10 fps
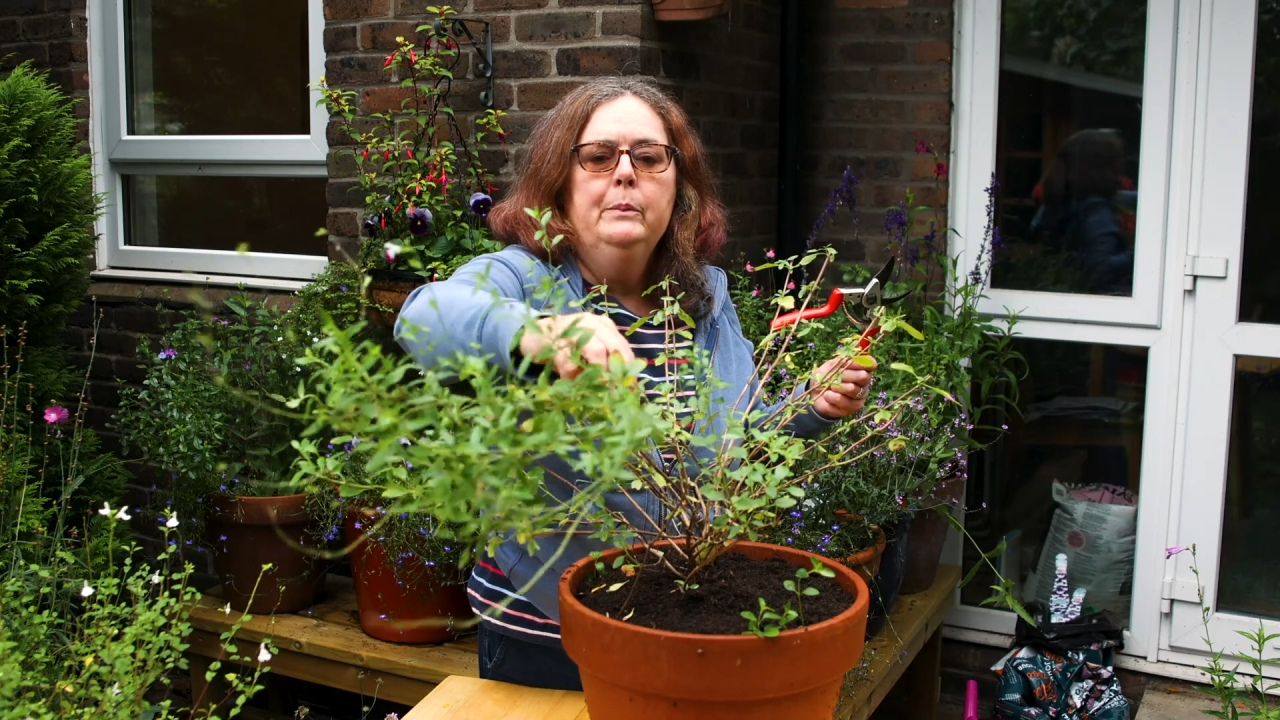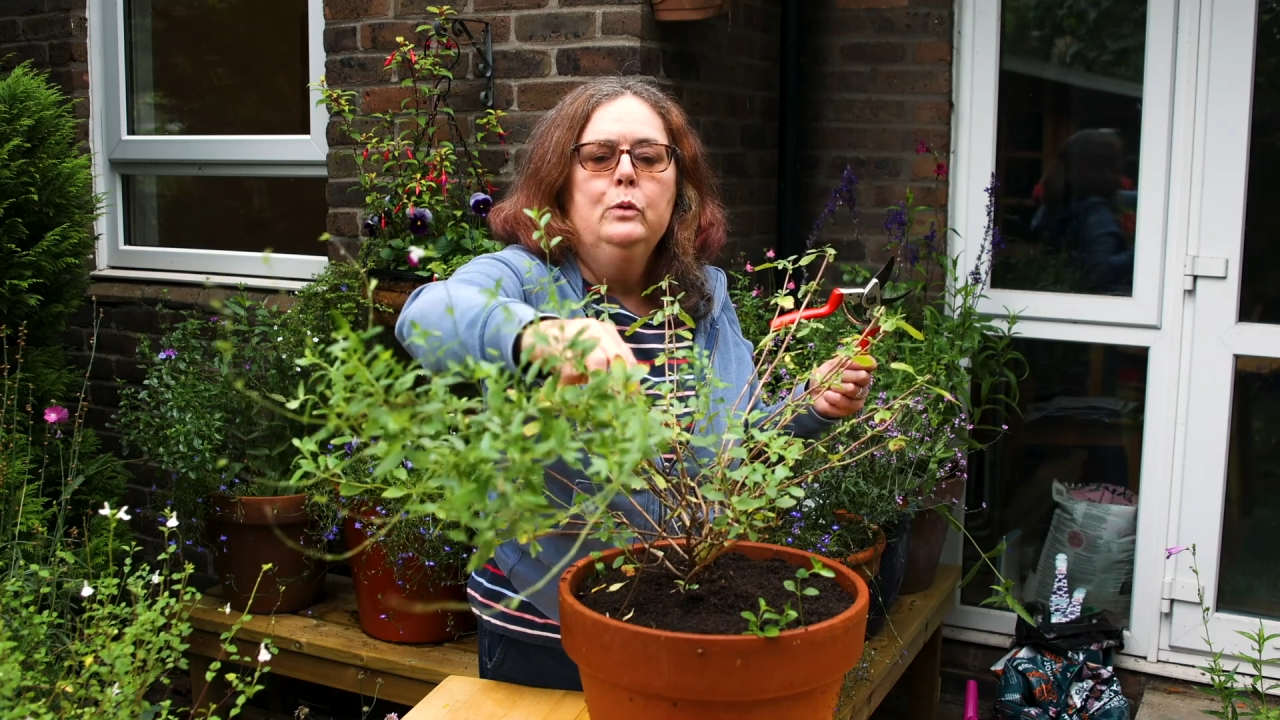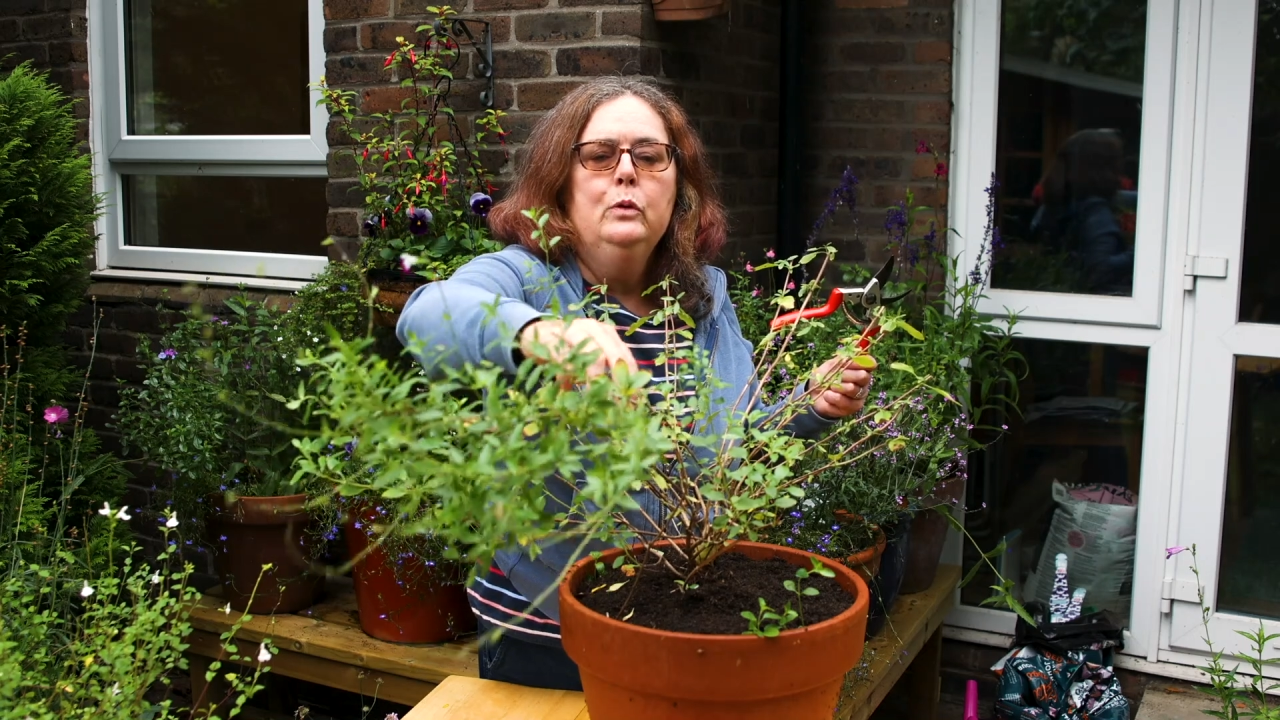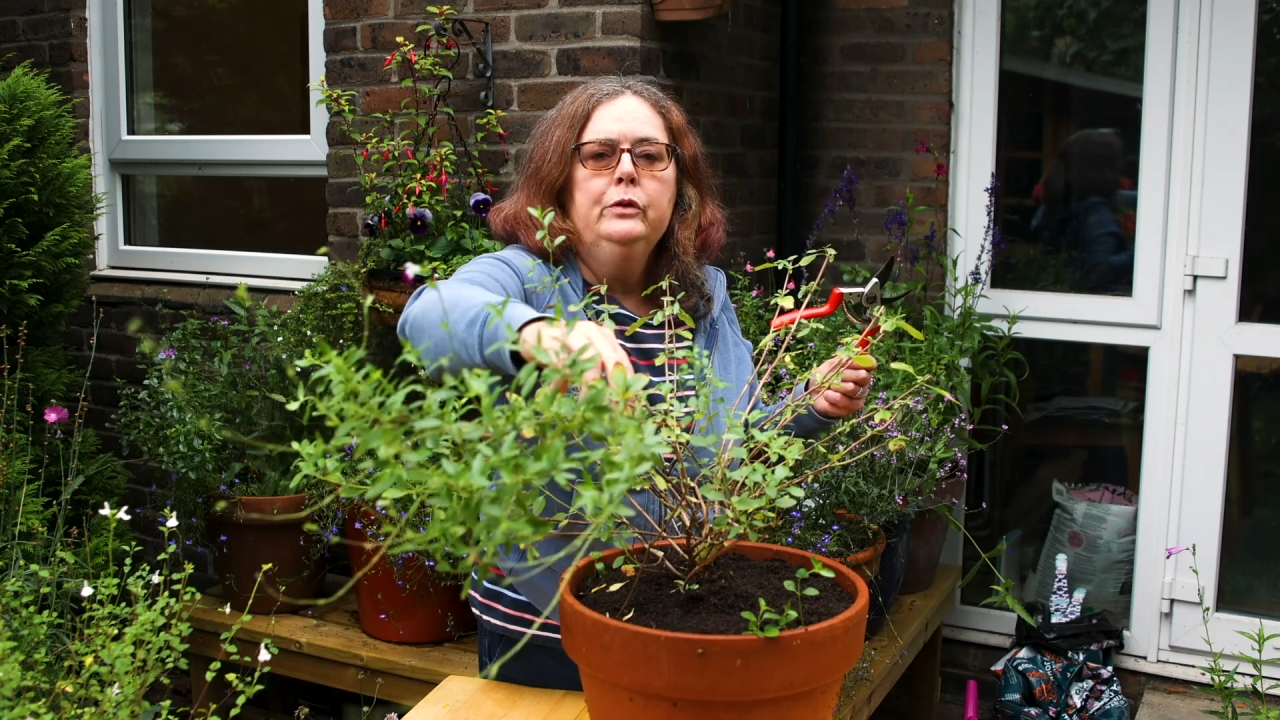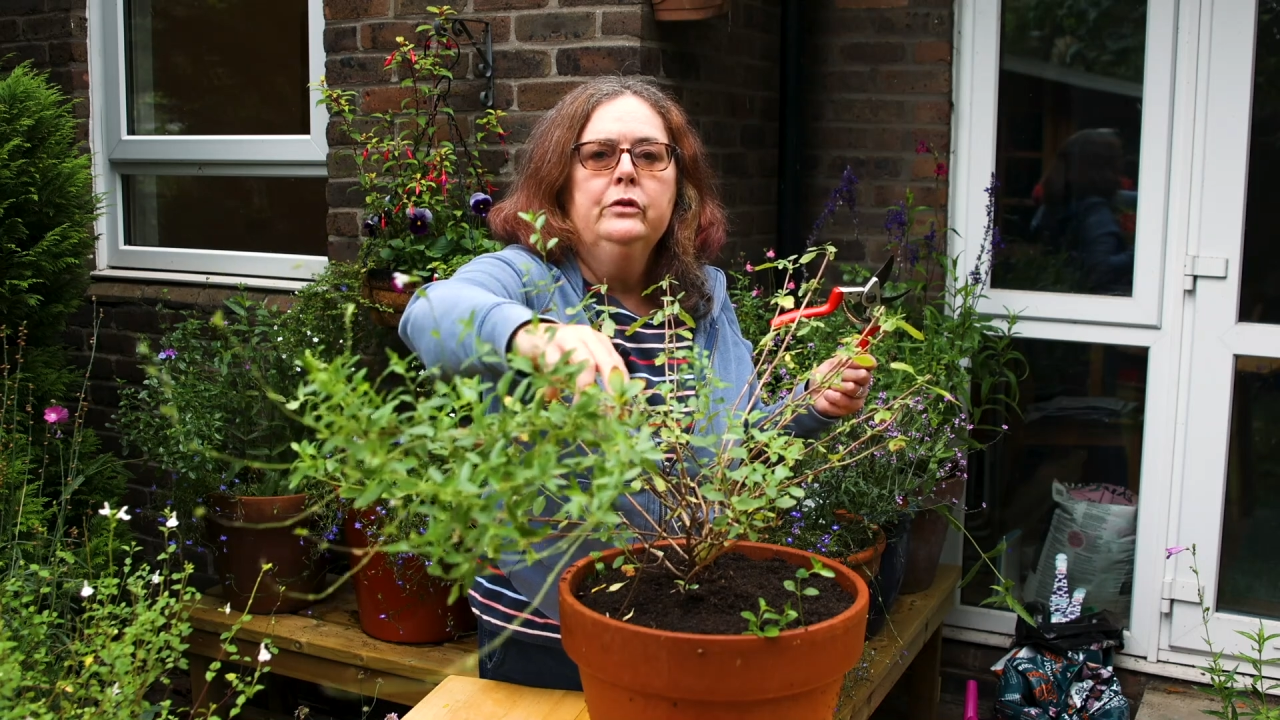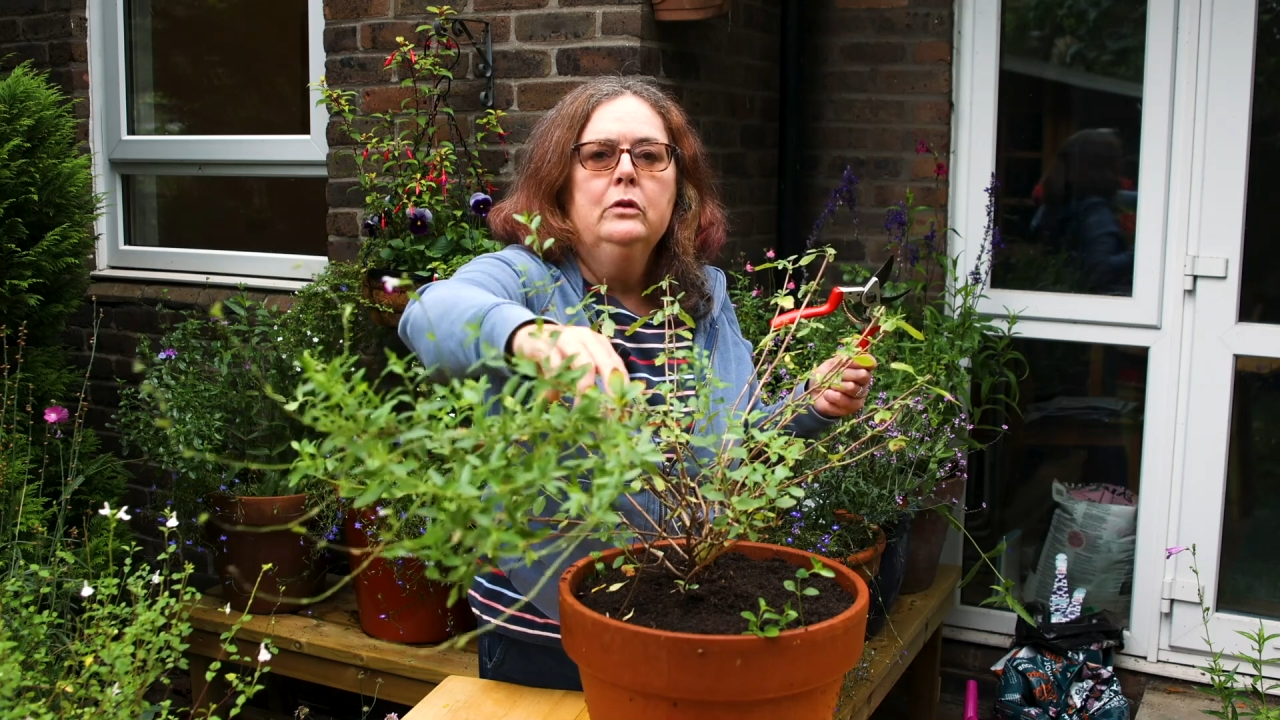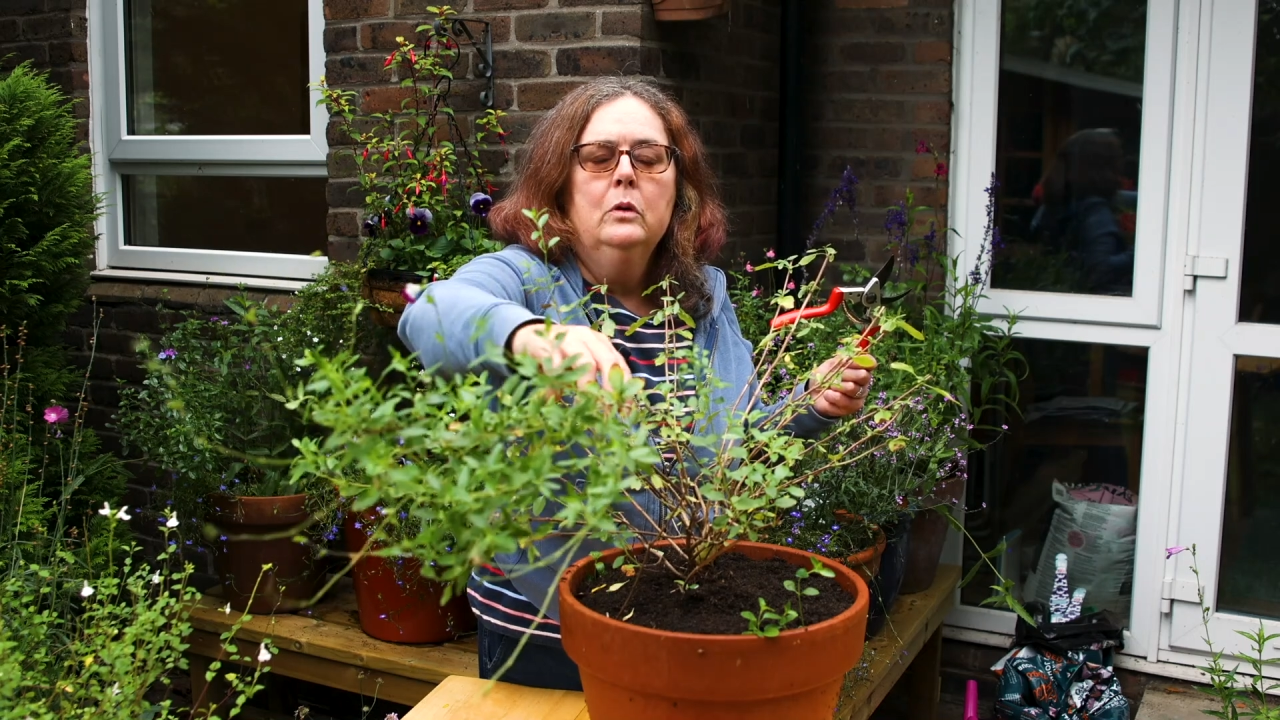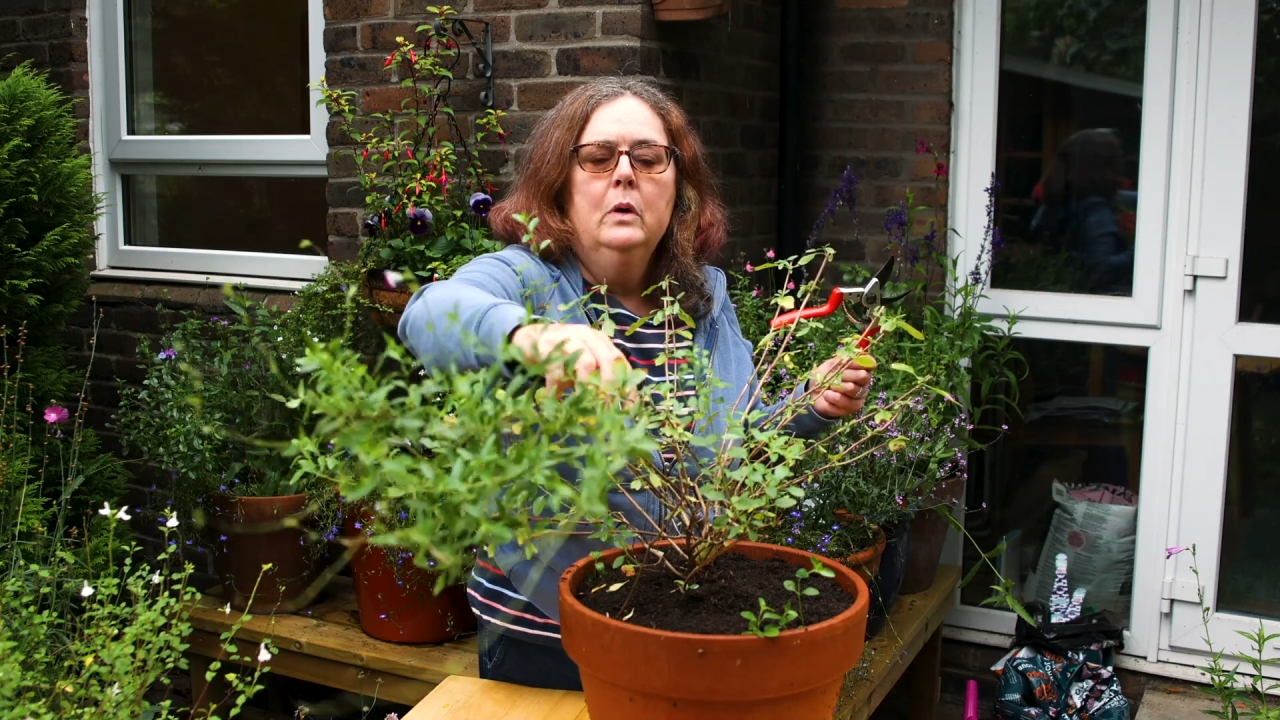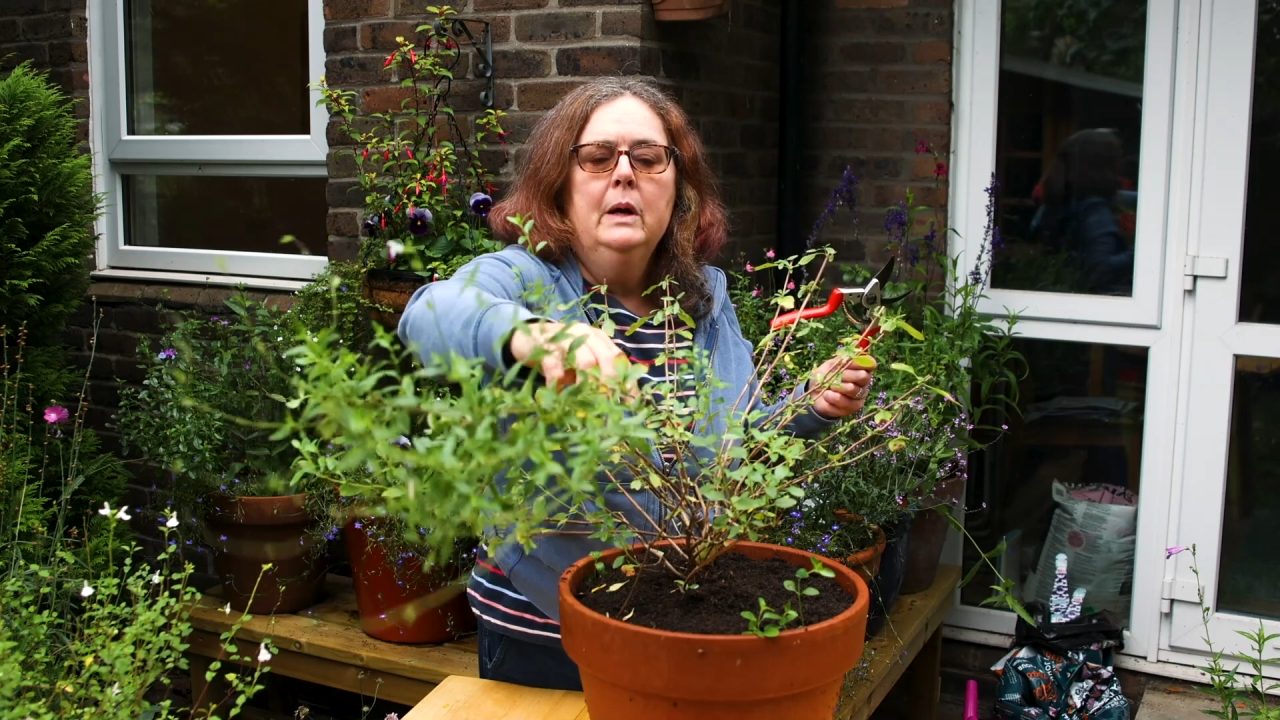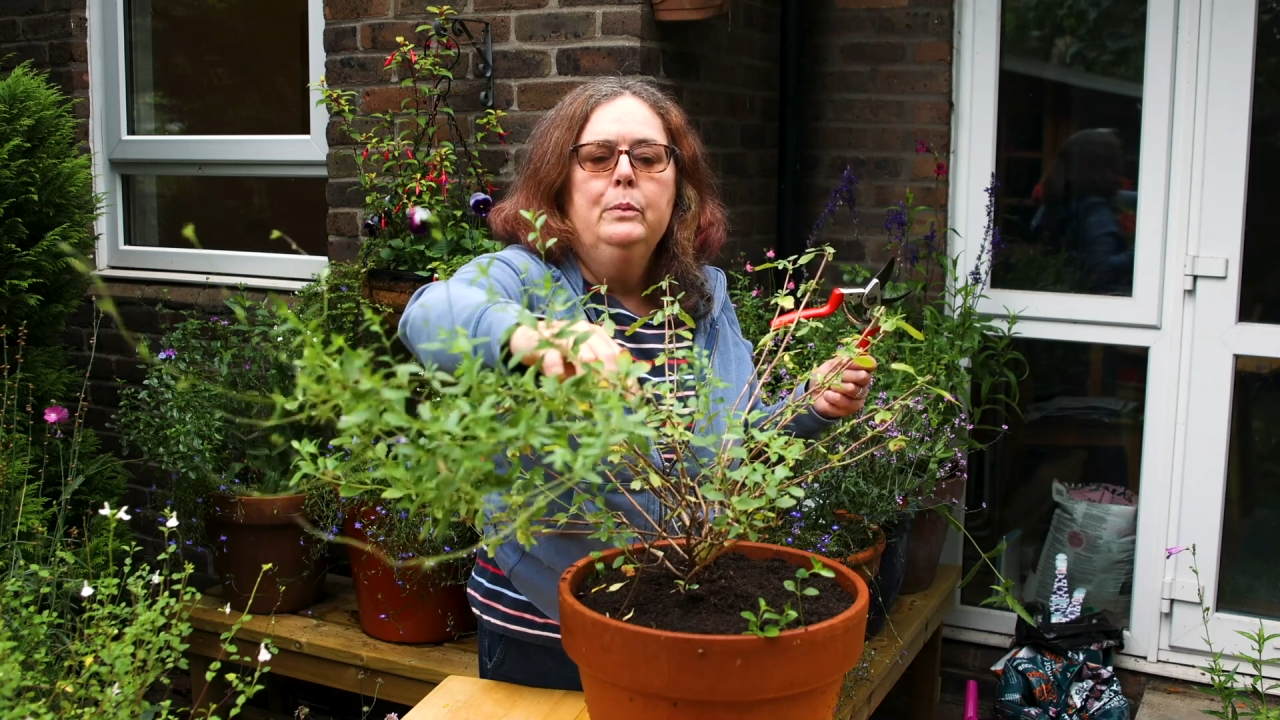border's
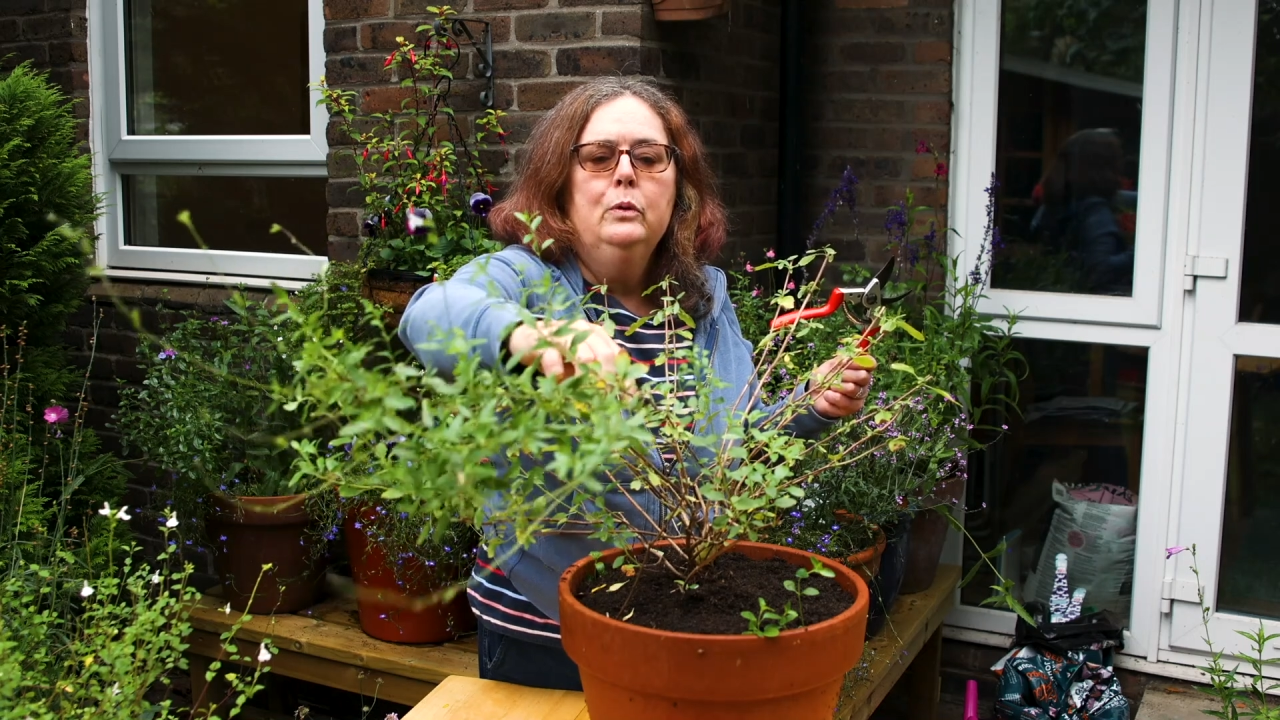got quite